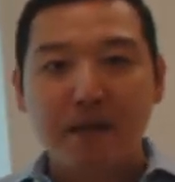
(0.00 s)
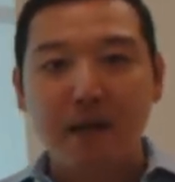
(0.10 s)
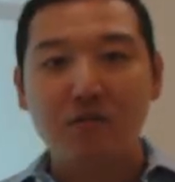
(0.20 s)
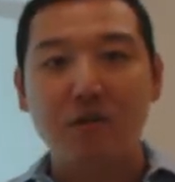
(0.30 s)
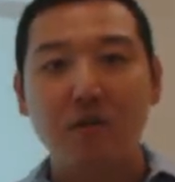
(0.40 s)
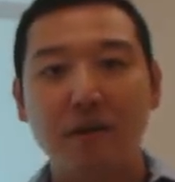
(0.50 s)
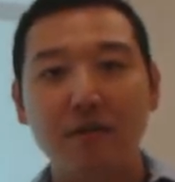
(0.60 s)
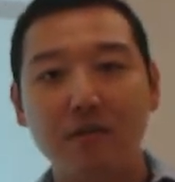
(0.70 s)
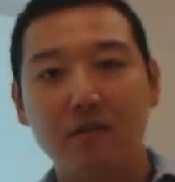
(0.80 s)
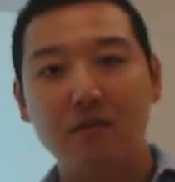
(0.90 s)
And so in
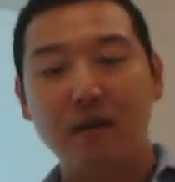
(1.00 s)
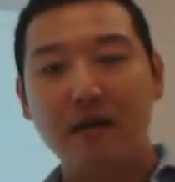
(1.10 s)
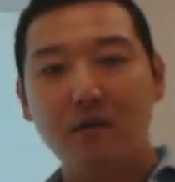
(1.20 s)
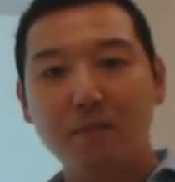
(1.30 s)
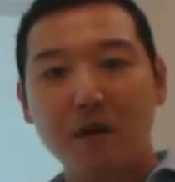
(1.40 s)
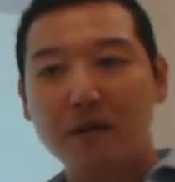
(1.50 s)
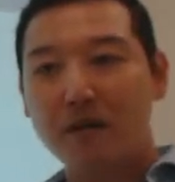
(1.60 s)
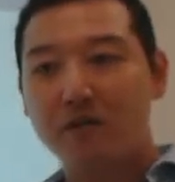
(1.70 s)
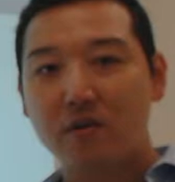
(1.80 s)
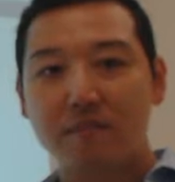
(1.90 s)
this two-part
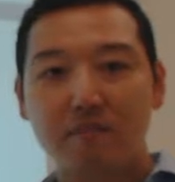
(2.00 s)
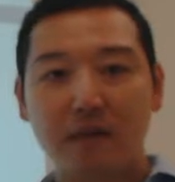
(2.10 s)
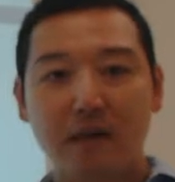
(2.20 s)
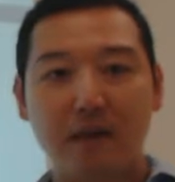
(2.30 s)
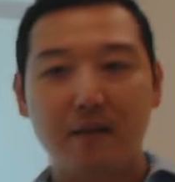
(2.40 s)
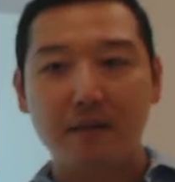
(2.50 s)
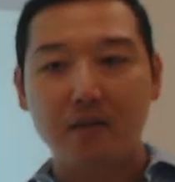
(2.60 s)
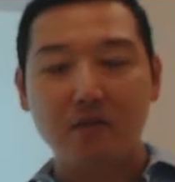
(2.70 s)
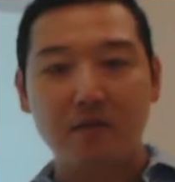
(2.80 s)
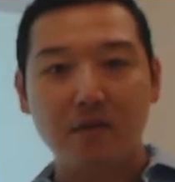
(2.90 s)
lecture,
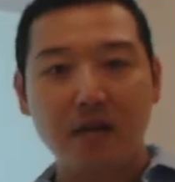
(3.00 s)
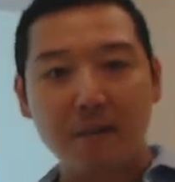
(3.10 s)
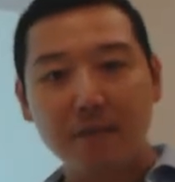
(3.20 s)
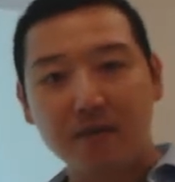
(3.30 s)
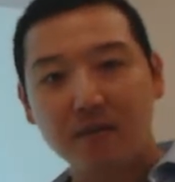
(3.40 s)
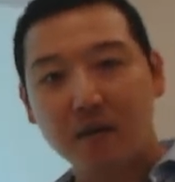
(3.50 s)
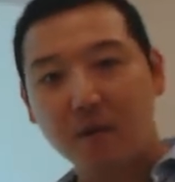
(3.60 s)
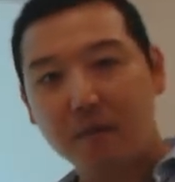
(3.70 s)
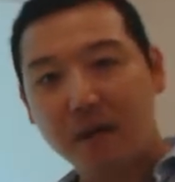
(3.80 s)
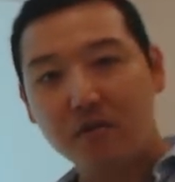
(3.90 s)
these are the topics that I
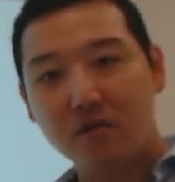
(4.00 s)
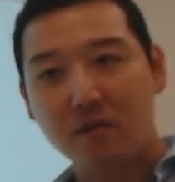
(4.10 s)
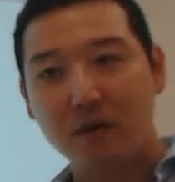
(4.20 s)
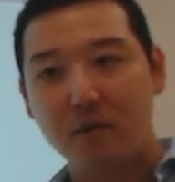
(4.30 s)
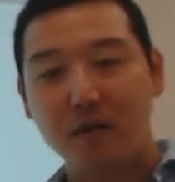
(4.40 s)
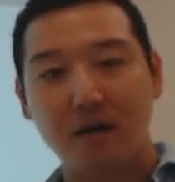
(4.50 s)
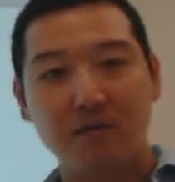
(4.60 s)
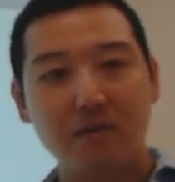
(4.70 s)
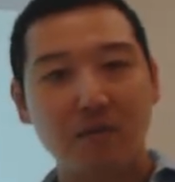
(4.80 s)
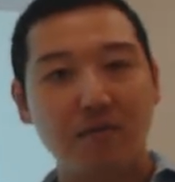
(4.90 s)
want to make sure that we
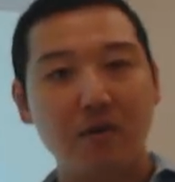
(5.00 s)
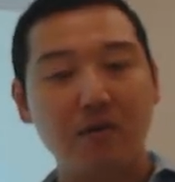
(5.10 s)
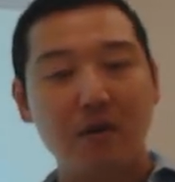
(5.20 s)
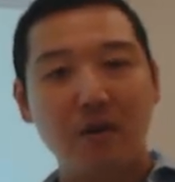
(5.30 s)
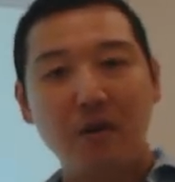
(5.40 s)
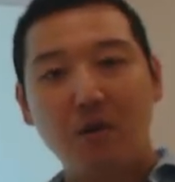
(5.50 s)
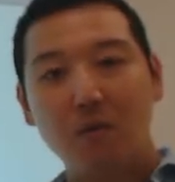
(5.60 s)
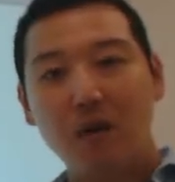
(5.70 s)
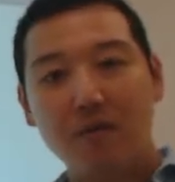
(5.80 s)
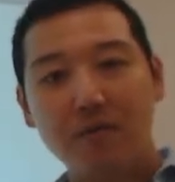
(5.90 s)
cover. So first,
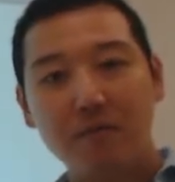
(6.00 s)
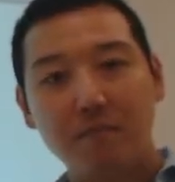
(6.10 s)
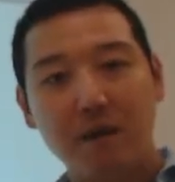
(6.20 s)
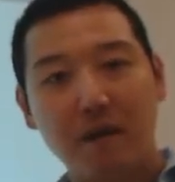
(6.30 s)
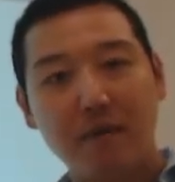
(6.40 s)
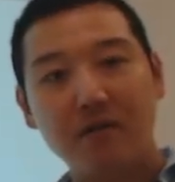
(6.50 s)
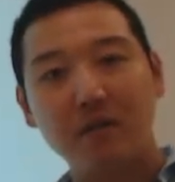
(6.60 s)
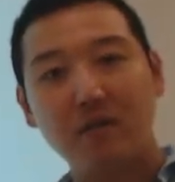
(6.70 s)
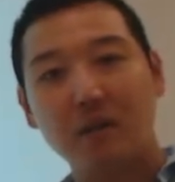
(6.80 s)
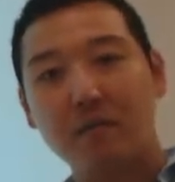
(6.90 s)
we'll offer some
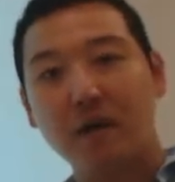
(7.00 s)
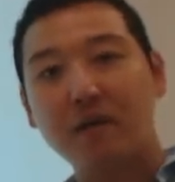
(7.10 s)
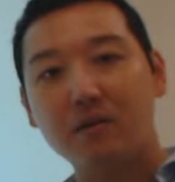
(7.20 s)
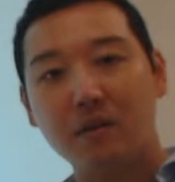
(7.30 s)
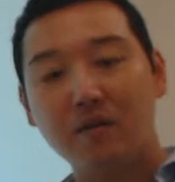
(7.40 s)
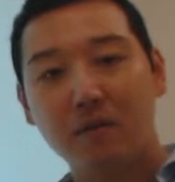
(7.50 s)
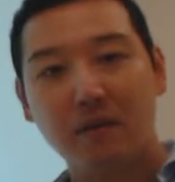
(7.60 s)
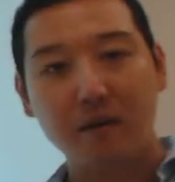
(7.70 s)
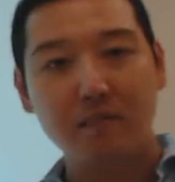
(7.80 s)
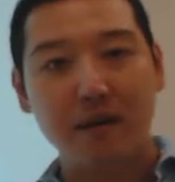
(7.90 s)
basic terminology. We'll
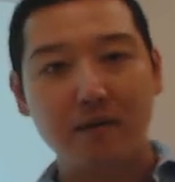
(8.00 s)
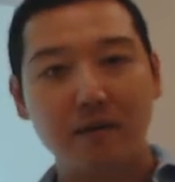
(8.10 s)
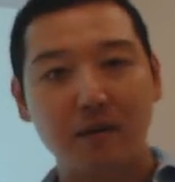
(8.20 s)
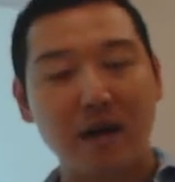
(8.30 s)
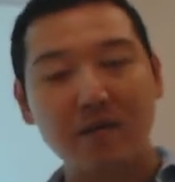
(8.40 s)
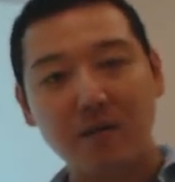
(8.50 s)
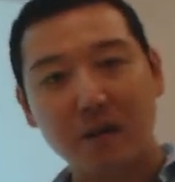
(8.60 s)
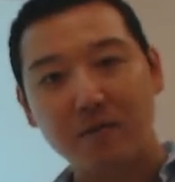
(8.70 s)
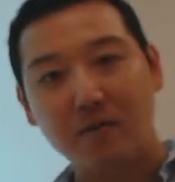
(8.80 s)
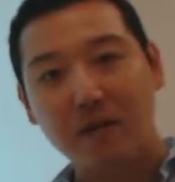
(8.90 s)
think about the
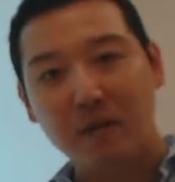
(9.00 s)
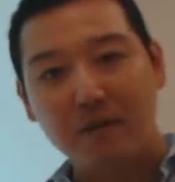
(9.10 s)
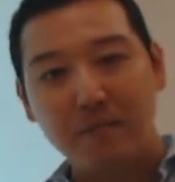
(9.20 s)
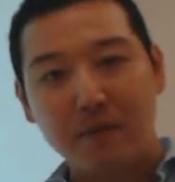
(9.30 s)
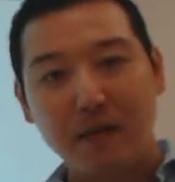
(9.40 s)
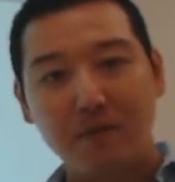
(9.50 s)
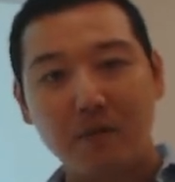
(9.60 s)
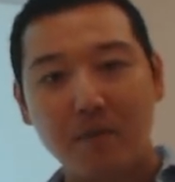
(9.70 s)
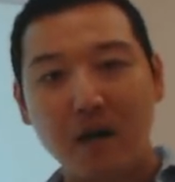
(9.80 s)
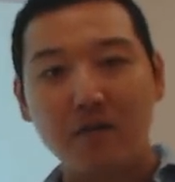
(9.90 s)
concepts, the
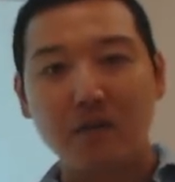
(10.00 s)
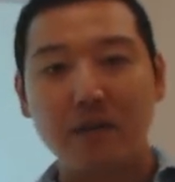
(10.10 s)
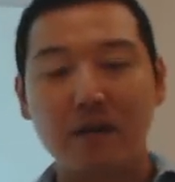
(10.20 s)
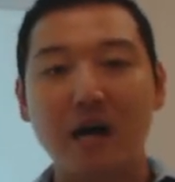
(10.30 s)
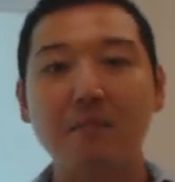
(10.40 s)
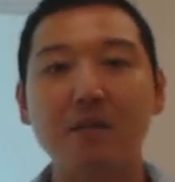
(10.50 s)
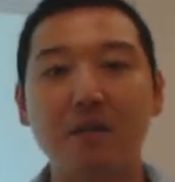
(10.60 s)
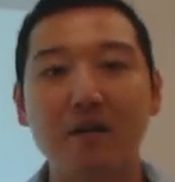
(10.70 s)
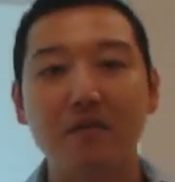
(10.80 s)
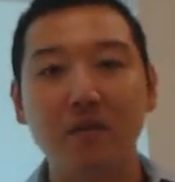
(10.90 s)
terminology that economists
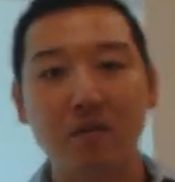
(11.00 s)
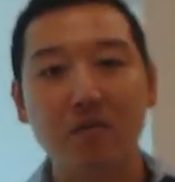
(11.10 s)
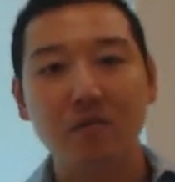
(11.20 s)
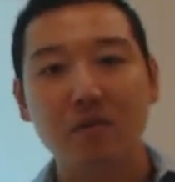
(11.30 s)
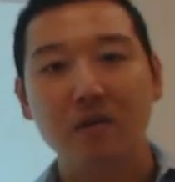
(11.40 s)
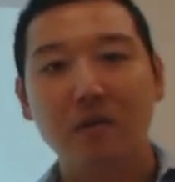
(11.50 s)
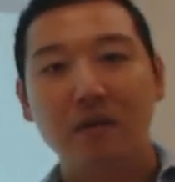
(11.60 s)
often use